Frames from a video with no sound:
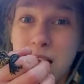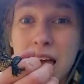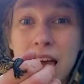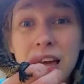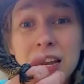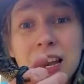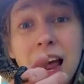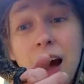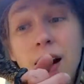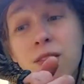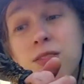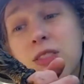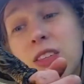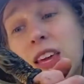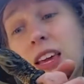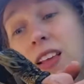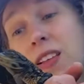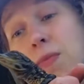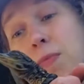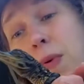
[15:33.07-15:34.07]
Now,
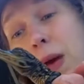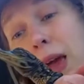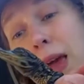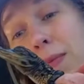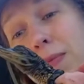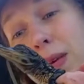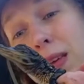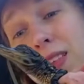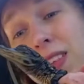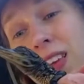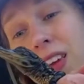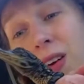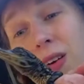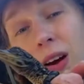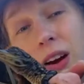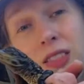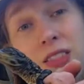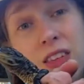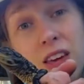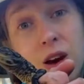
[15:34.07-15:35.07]
these babies here
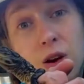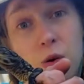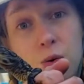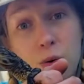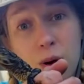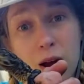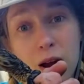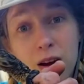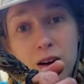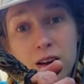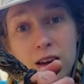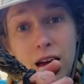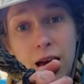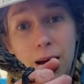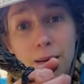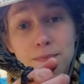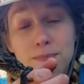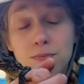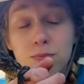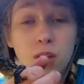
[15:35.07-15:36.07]
at the
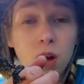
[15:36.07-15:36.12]
aquarium,